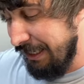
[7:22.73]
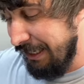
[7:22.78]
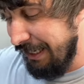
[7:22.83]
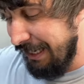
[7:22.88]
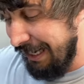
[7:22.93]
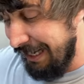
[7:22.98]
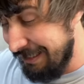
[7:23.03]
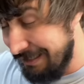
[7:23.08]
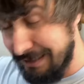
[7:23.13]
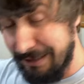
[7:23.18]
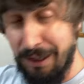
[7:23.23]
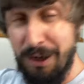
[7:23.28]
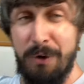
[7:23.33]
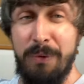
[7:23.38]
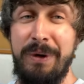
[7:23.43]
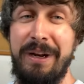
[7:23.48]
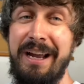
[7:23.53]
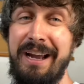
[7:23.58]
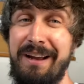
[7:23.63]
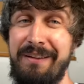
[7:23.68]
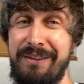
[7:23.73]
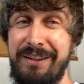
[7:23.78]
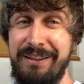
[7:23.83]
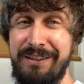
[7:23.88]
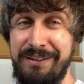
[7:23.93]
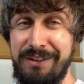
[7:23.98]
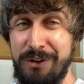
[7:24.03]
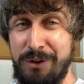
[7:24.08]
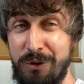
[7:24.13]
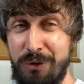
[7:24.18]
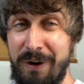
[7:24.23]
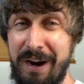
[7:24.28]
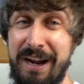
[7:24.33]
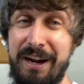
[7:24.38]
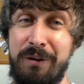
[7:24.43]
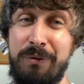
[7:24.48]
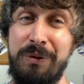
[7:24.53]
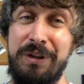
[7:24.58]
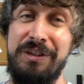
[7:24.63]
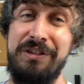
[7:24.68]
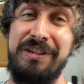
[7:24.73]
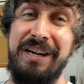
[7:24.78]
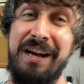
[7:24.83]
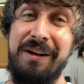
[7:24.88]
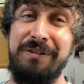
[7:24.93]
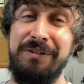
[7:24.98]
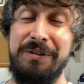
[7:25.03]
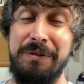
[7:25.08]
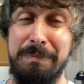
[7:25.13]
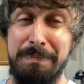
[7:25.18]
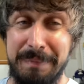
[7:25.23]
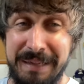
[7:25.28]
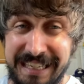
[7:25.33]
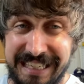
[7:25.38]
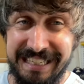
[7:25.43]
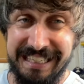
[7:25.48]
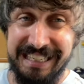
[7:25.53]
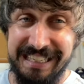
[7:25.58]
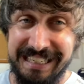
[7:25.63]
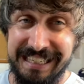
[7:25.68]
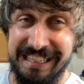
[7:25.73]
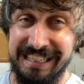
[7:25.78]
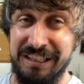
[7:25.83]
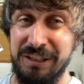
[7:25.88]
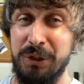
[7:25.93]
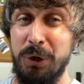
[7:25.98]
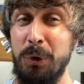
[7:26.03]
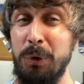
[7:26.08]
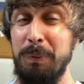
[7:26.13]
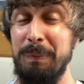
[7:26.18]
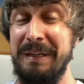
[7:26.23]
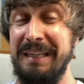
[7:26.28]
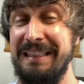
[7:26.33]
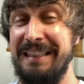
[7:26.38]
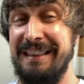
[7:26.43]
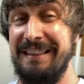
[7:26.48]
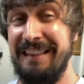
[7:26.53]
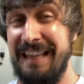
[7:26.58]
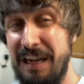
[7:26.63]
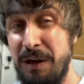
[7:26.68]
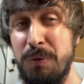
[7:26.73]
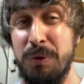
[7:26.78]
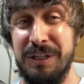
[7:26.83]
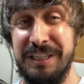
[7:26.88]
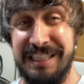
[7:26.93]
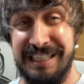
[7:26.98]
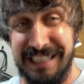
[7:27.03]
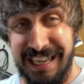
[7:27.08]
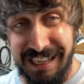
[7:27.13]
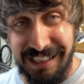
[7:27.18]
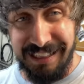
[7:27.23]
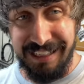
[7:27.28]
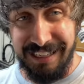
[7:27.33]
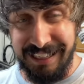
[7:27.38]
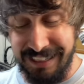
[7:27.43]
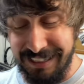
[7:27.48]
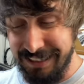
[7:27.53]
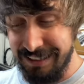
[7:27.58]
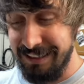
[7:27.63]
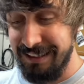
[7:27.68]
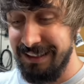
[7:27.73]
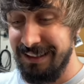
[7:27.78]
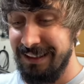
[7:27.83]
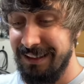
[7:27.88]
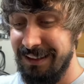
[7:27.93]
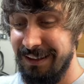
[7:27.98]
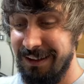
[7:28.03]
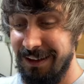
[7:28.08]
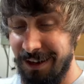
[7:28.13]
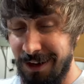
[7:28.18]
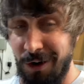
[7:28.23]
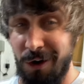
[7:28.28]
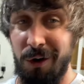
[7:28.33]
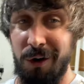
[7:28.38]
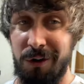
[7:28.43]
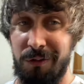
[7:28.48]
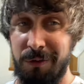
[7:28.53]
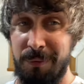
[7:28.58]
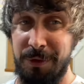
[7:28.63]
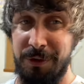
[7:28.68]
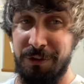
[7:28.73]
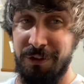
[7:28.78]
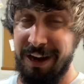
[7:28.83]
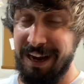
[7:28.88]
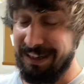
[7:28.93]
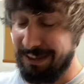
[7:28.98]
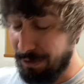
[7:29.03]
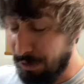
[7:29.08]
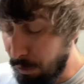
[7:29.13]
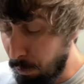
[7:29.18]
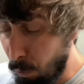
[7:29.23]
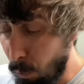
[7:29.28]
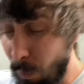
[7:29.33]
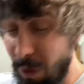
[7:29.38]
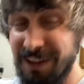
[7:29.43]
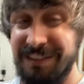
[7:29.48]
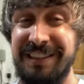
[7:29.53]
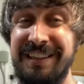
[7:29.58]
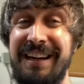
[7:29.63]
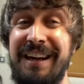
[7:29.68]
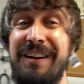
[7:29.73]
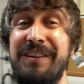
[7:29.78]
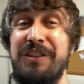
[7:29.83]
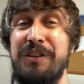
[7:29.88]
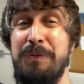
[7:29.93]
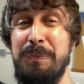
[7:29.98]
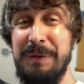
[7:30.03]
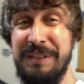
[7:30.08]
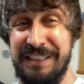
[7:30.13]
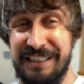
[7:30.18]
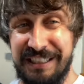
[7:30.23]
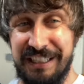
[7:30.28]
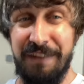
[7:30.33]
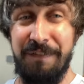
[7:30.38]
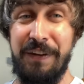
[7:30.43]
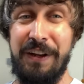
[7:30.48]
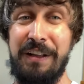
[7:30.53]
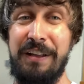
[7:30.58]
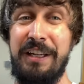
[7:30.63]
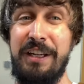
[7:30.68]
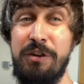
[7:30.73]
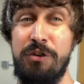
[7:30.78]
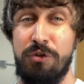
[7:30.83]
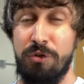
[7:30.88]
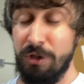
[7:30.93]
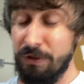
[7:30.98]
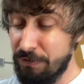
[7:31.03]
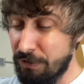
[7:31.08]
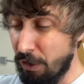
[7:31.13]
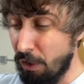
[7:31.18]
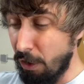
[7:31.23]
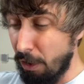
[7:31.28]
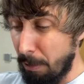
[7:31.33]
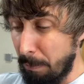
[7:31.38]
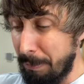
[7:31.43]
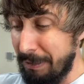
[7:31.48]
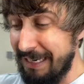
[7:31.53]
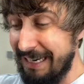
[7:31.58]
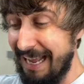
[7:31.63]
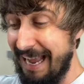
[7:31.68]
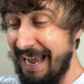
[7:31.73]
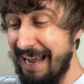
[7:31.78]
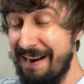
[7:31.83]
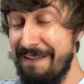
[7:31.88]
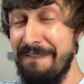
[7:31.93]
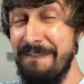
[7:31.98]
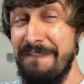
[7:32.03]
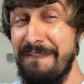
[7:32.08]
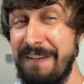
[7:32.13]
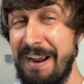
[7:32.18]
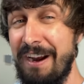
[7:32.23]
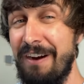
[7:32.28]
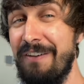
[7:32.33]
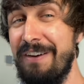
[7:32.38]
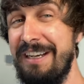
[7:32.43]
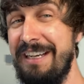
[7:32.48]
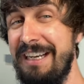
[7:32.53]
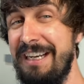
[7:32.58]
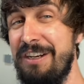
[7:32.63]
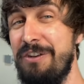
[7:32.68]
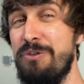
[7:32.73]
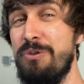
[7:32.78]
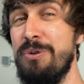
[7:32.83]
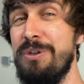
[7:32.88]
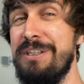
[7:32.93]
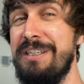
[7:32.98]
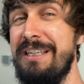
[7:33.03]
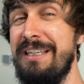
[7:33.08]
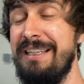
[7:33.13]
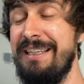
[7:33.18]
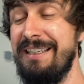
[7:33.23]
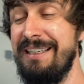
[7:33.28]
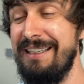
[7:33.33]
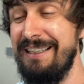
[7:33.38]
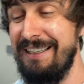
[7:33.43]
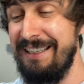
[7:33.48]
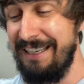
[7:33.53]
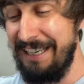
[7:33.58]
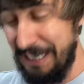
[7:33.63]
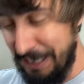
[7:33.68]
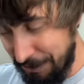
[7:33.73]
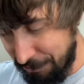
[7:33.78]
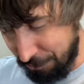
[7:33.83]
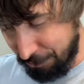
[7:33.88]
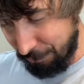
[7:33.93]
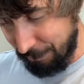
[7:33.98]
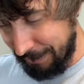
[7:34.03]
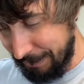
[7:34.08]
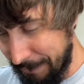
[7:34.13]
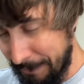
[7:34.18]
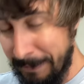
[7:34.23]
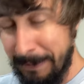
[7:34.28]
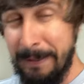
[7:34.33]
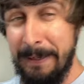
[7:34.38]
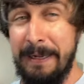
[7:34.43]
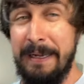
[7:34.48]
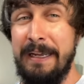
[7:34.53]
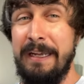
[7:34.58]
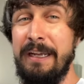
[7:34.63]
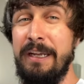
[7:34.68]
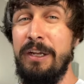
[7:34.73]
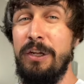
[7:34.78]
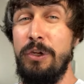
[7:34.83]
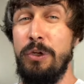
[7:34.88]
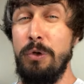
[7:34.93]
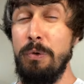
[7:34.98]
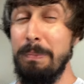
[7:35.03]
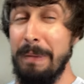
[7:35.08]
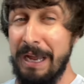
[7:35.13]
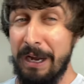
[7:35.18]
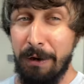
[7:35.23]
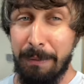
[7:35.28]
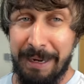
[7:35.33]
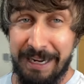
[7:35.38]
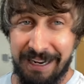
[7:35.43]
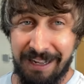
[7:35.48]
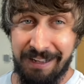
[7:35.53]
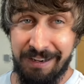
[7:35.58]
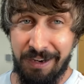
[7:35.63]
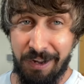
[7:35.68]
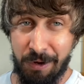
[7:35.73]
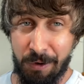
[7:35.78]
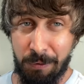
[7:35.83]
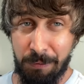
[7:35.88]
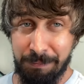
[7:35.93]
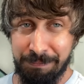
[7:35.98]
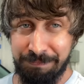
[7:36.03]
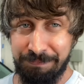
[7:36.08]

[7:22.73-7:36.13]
as luck would have it, the track reached out to me and told me that they were selling a car from the track. Now, it wasn't specifically a drift car, but it had a very interesting history. You may or may not know